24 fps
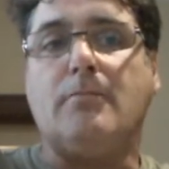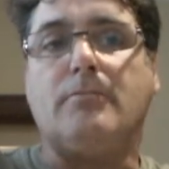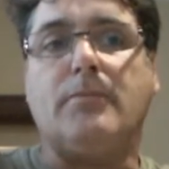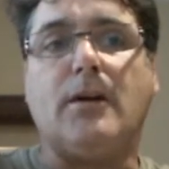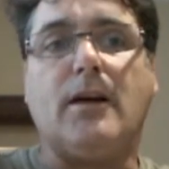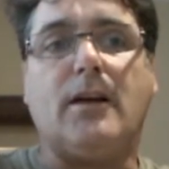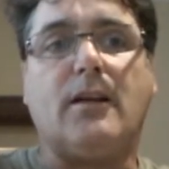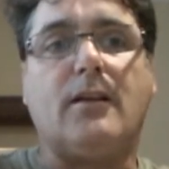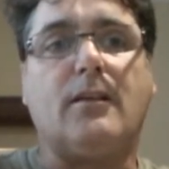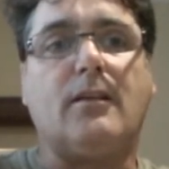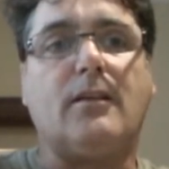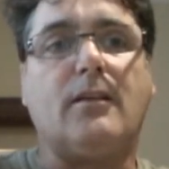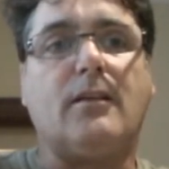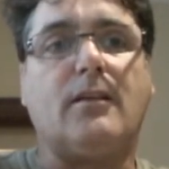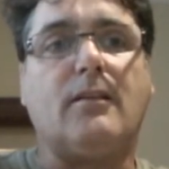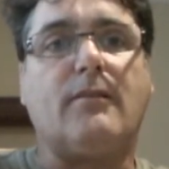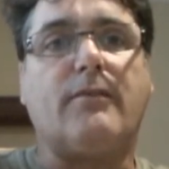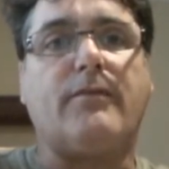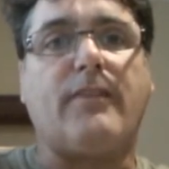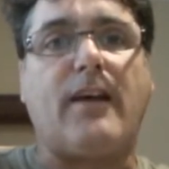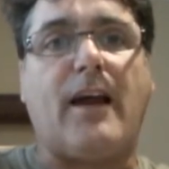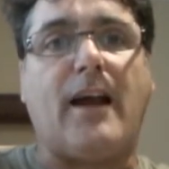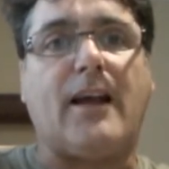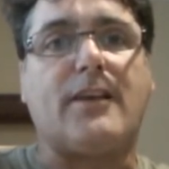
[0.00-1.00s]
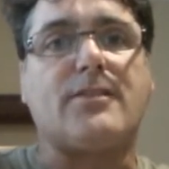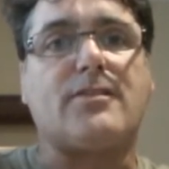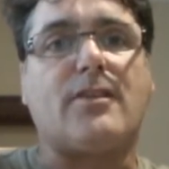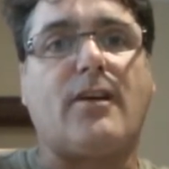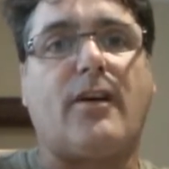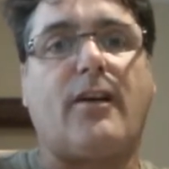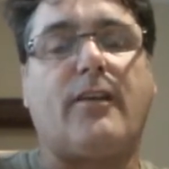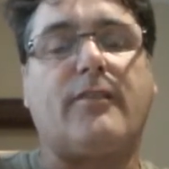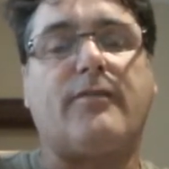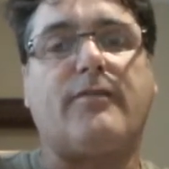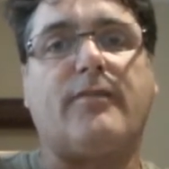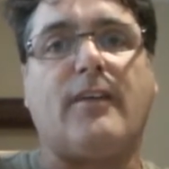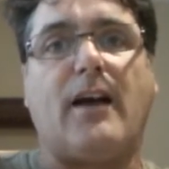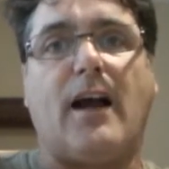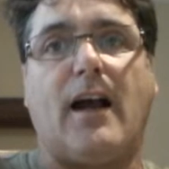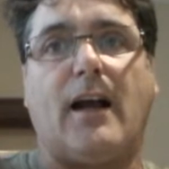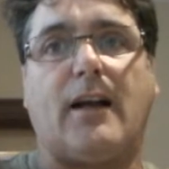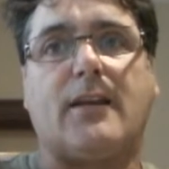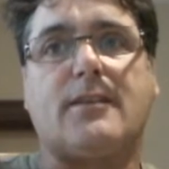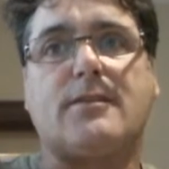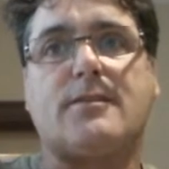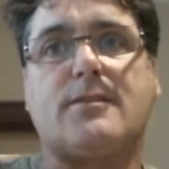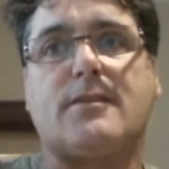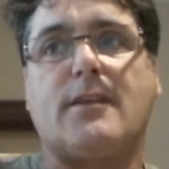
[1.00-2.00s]
But facts are
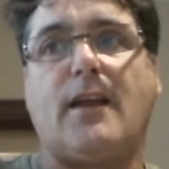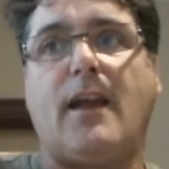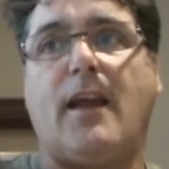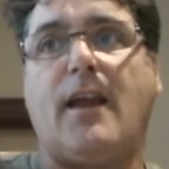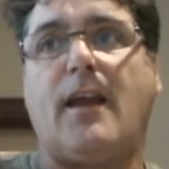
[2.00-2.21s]
facts.